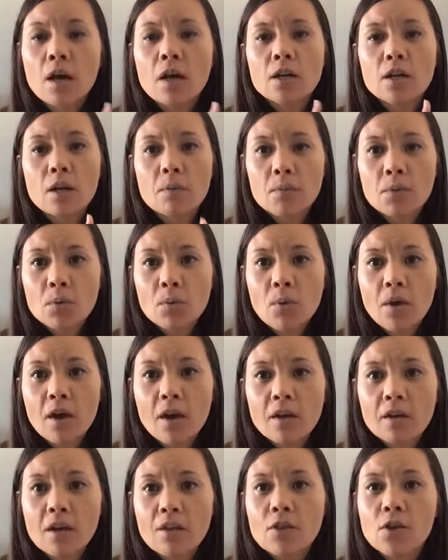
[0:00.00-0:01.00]
Number
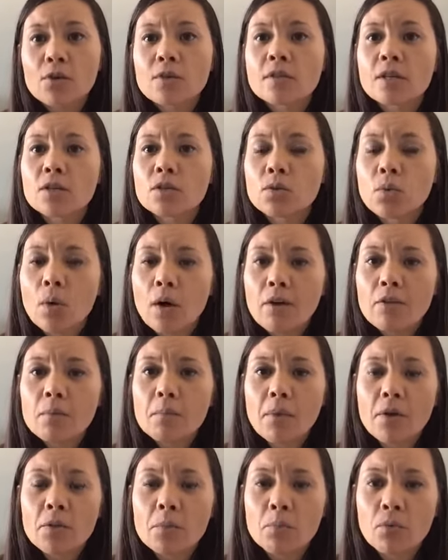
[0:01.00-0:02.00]
one, there's a
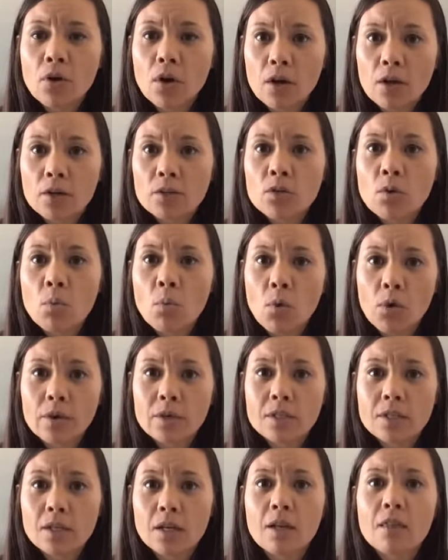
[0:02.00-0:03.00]
12-month product
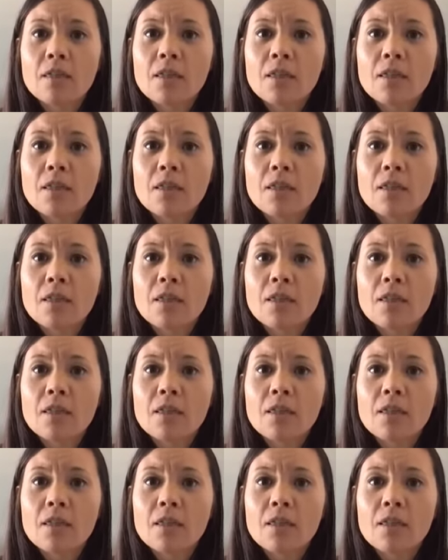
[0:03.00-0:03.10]
warranty.